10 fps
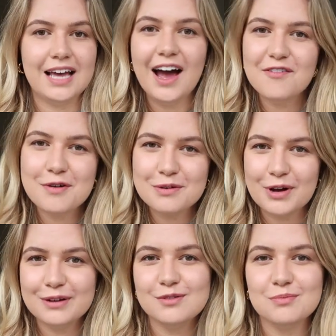Hi everyone,
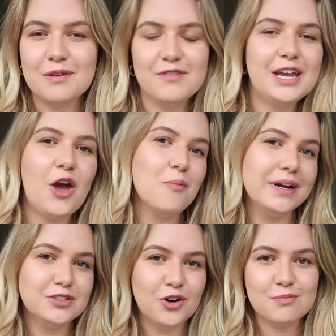welcome to my video, my
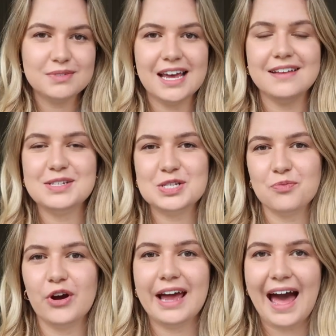top 10
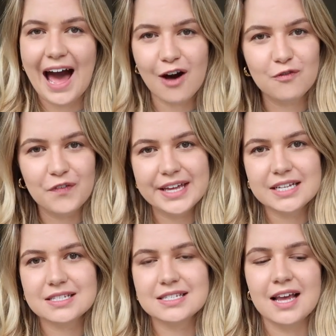spring
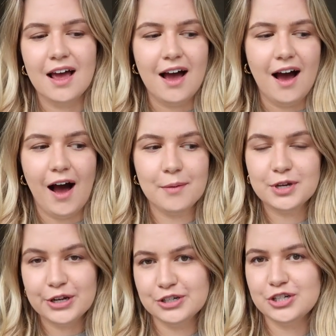outfits. I'm
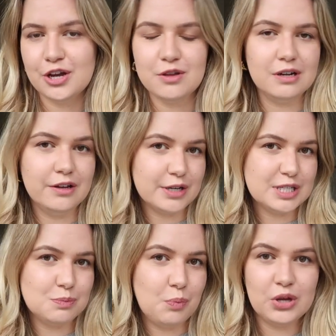gonna show you the
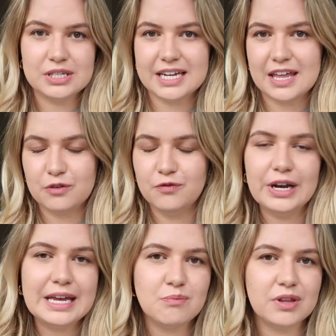looks put together
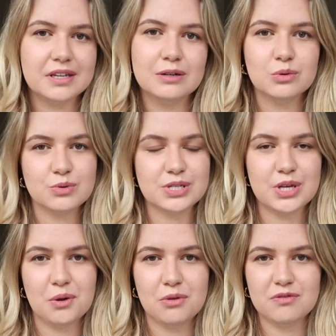fully, but then
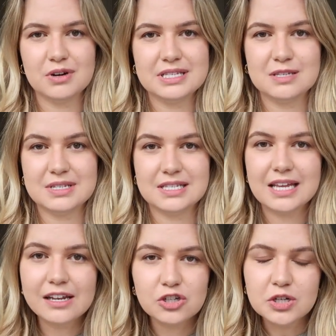also throw in some
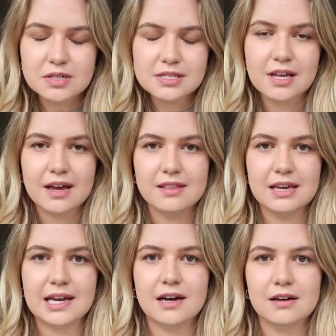essentials that I
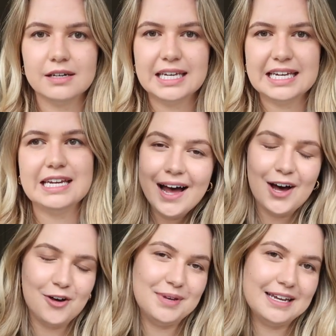think are key.
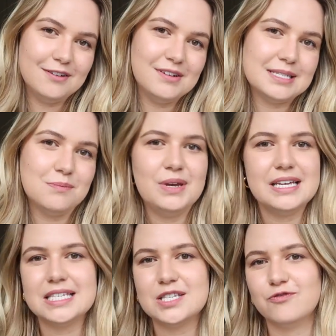I'll be including some
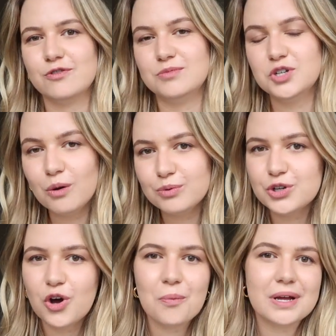pieces from
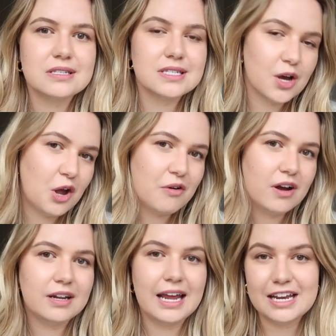Topshop and
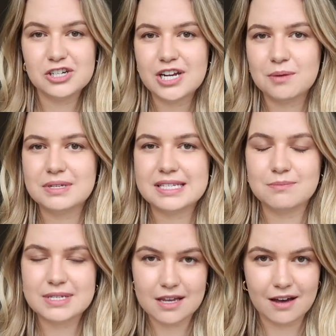Zara and H&M and
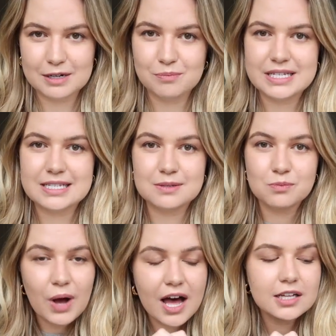some Missguided bits as
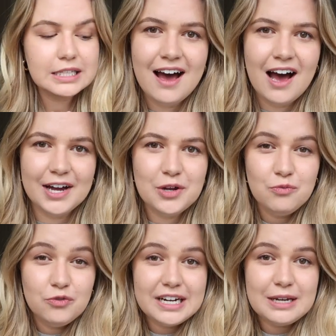well. I don't
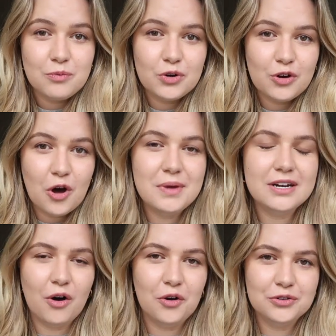really wanna
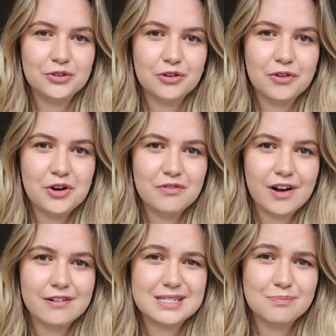comment on
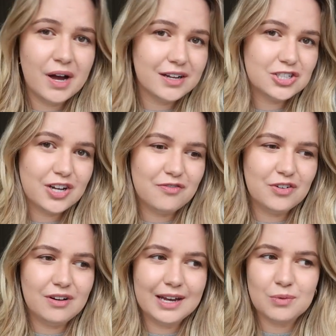coronavirus much. I
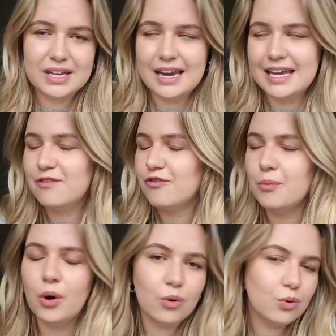feel like we're getting it
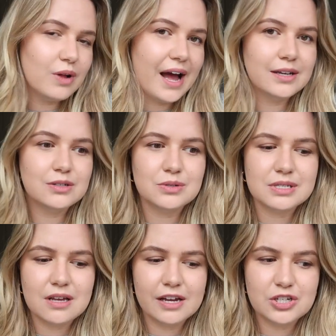from all
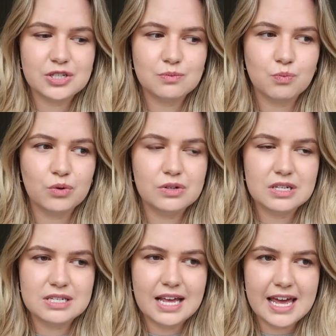angles. I just want
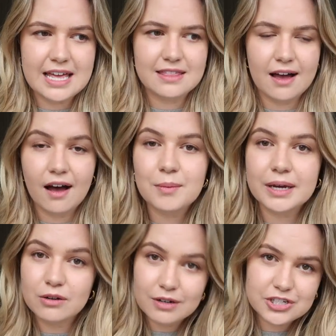to say that I'm
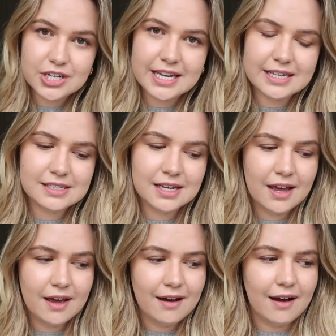acknowledging it
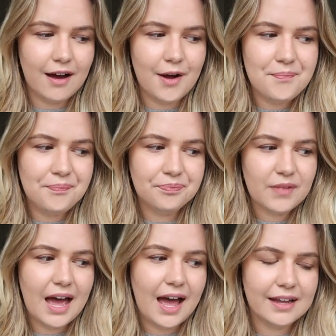um,
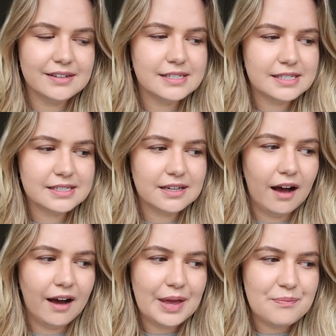and
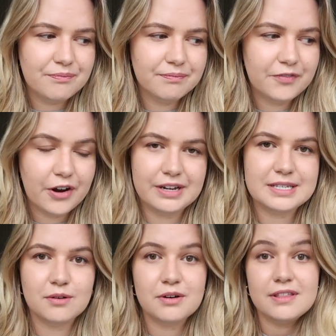I'm very
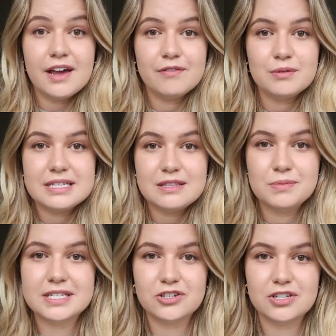sorry that everyone's in the
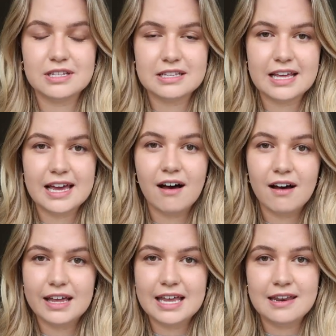position that they
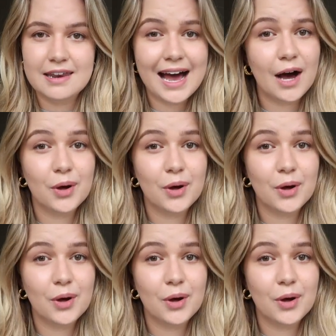are in now.